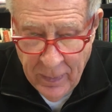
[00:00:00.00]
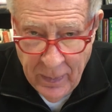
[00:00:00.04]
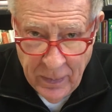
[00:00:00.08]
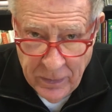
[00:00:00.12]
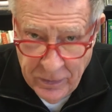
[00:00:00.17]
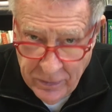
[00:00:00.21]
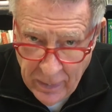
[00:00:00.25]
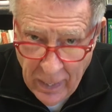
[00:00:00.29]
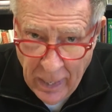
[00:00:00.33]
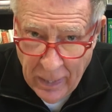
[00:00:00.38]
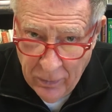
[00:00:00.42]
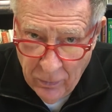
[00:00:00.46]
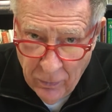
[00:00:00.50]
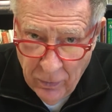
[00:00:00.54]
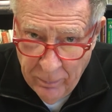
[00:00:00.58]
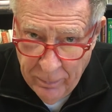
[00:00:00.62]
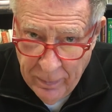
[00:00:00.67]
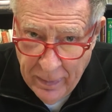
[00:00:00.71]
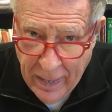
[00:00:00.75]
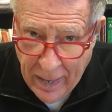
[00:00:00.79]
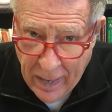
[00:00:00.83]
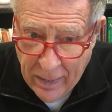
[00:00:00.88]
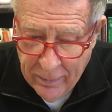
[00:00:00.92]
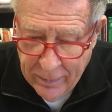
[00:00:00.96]
is not going to
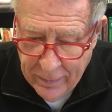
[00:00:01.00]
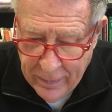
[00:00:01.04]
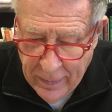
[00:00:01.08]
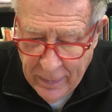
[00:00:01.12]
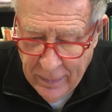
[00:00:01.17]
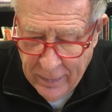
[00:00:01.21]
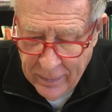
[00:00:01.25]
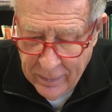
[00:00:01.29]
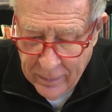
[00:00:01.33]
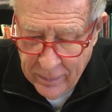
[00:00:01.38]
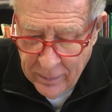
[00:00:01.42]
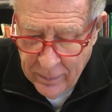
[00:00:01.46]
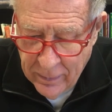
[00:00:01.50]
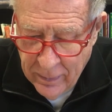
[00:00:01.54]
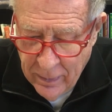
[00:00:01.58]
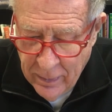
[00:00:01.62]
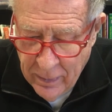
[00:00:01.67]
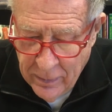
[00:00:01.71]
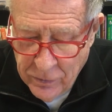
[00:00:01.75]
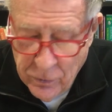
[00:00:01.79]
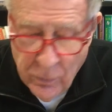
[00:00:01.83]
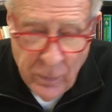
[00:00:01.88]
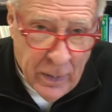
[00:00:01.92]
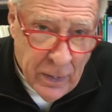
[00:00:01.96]
be outdone.
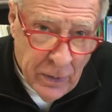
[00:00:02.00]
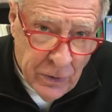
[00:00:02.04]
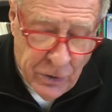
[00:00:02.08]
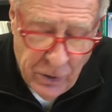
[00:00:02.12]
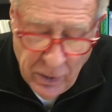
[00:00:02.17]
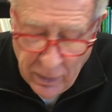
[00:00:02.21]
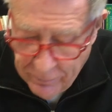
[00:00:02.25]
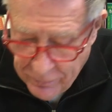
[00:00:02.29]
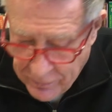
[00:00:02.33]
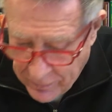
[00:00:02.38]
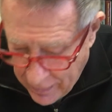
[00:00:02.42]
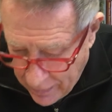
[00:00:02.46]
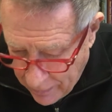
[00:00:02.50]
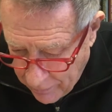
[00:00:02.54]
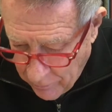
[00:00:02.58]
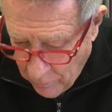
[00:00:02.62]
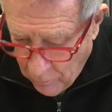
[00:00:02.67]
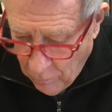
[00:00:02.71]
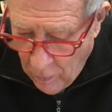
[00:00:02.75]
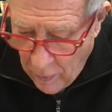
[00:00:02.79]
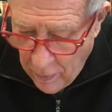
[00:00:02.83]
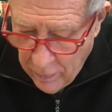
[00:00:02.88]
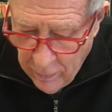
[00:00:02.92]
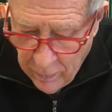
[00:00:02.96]
So he jumps out of the
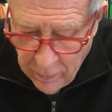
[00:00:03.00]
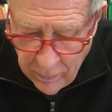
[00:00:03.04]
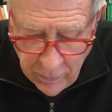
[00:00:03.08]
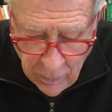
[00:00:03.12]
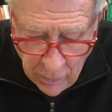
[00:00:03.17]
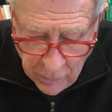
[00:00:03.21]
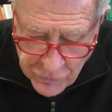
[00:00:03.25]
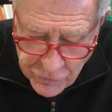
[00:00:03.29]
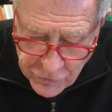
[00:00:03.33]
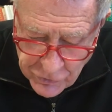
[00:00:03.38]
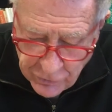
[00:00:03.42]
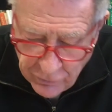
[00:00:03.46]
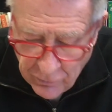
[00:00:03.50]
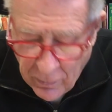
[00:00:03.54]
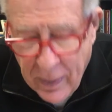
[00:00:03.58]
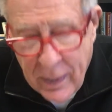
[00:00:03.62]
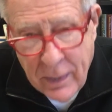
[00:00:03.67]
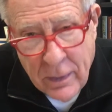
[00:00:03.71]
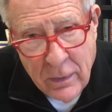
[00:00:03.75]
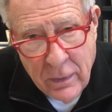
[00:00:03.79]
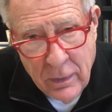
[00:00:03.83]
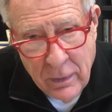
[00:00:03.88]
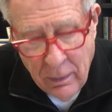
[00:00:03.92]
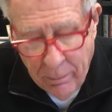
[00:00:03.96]
water, goes
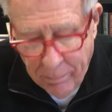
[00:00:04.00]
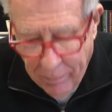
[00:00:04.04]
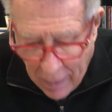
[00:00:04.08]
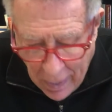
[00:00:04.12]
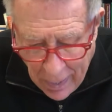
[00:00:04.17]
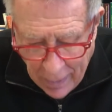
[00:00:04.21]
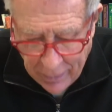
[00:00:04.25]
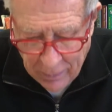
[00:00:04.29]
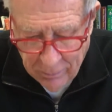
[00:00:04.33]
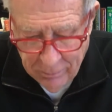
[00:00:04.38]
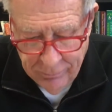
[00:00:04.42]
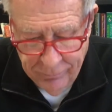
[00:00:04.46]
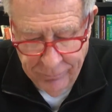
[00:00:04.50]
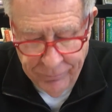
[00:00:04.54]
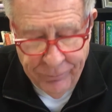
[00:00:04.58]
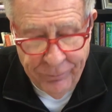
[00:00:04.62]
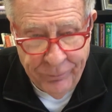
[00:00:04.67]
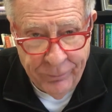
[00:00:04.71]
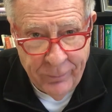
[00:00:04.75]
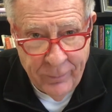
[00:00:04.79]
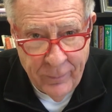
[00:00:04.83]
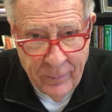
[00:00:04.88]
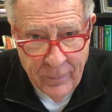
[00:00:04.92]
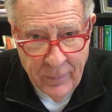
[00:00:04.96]
straight to the bottom.
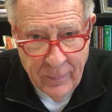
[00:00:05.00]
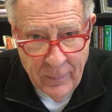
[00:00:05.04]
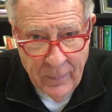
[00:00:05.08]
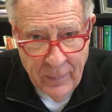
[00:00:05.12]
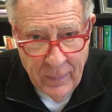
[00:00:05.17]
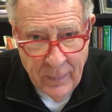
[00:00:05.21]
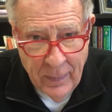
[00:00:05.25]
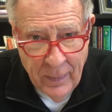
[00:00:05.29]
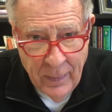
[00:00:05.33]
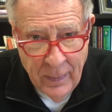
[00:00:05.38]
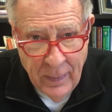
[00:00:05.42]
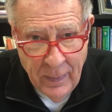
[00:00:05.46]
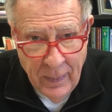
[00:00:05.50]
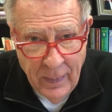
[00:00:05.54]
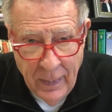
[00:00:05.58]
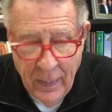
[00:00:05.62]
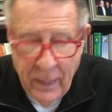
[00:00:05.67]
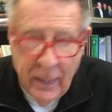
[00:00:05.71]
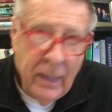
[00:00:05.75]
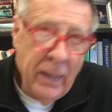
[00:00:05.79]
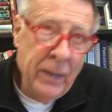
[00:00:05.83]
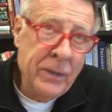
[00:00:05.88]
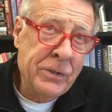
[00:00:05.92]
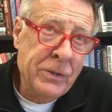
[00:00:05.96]

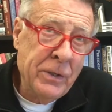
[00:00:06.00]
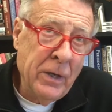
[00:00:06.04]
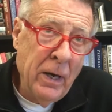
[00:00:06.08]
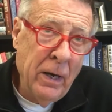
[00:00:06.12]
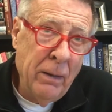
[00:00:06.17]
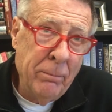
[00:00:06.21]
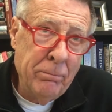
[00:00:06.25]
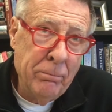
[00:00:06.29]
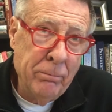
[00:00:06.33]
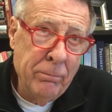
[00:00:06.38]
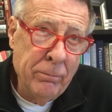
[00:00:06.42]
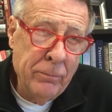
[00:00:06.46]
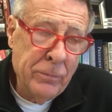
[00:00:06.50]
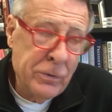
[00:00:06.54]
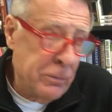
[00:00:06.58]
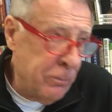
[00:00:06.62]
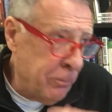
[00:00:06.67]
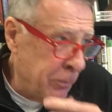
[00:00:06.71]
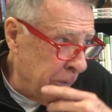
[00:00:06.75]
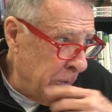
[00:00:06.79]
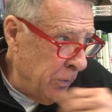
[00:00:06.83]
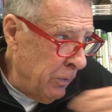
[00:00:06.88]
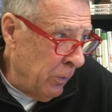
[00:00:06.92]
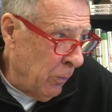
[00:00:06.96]
He gets up,
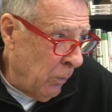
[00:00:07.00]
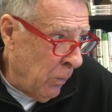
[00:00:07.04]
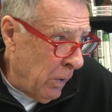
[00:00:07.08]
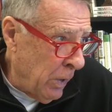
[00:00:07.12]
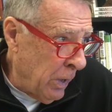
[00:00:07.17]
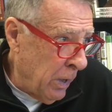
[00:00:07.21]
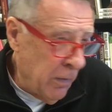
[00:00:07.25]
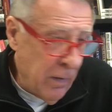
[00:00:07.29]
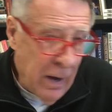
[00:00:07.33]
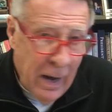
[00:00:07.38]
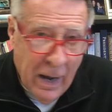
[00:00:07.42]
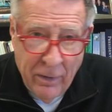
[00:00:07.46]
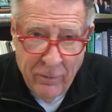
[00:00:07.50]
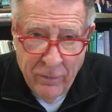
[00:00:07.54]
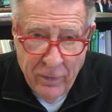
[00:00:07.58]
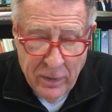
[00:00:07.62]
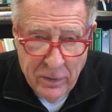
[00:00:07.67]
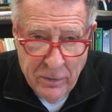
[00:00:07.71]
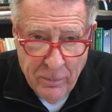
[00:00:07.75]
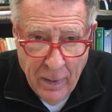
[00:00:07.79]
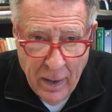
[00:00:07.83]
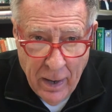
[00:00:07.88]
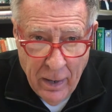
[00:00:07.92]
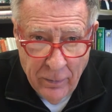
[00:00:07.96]
spewing water out of
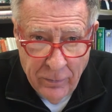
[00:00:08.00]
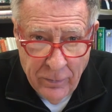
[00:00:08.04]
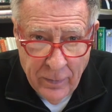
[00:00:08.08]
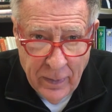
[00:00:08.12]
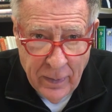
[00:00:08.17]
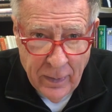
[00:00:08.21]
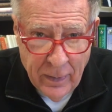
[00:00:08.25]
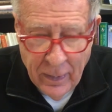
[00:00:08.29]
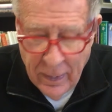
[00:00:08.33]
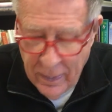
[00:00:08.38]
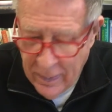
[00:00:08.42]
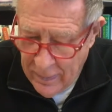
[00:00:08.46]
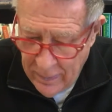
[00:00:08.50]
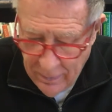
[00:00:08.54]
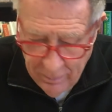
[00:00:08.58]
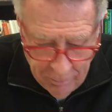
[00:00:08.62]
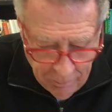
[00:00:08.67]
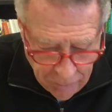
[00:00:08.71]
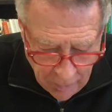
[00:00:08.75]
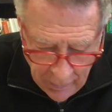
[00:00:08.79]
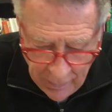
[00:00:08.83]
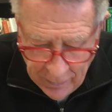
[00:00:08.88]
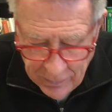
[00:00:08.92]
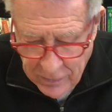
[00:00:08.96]
his mouth. He
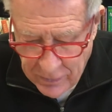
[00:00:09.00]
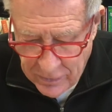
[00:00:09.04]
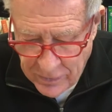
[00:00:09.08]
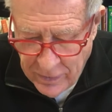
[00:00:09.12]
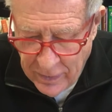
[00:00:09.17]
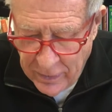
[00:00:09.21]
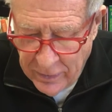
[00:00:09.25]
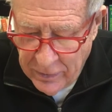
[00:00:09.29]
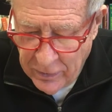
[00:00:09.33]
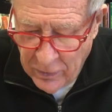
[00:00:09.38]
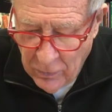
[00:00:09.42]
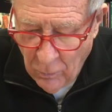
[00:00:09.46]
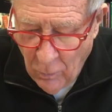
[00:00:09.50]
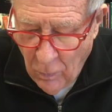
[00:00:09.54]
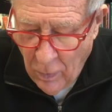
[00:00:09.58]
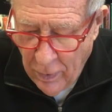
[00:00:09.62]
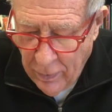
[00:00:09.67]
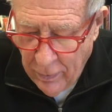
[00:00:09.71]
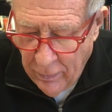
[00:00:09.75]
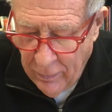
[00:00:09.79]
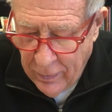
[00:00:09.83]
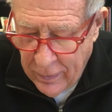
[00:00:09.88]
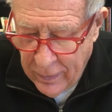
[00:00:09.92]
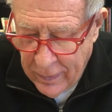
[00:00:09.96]
plunges into the
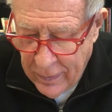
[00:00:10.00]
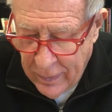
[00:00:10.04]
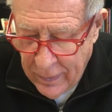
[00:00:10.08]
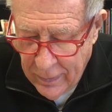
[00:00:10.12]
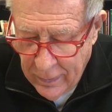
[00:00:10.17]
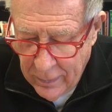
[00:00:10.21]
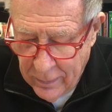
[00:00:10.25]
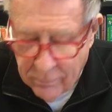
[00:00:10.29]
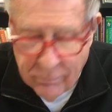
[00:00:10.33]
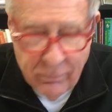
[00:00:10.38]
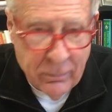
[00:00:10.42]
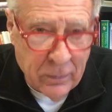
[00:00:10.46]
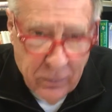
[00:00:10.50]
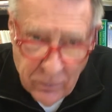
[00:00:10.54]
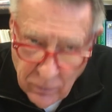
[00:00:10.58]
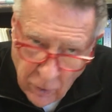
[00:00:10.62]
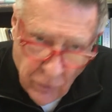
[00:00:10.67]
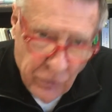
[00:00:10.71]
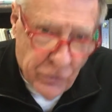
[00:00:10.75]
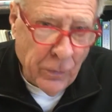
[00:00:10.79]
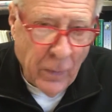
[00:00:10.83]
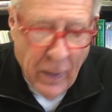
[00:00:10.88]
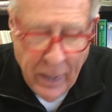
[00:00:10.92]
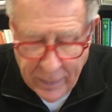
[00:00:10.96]
water again,
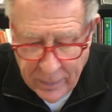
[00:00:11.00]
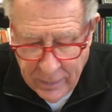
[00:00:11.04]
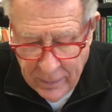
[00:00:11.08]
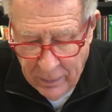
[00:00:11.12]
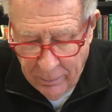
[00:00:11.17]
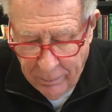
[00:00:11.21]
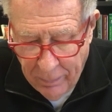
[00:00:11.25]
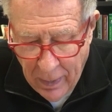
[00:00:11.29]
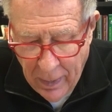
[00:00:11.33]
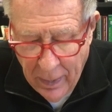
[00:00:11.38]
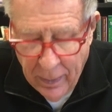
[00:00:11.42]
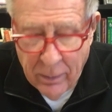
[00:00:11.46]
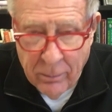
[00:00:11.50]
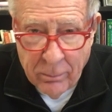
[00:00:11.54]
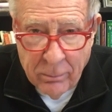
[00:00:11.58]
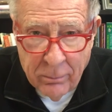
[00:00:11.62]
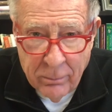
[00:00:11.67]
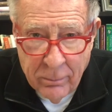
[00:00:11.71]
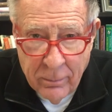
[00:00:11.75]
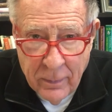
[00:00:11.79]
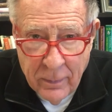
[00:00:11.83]
goes right to the bottom.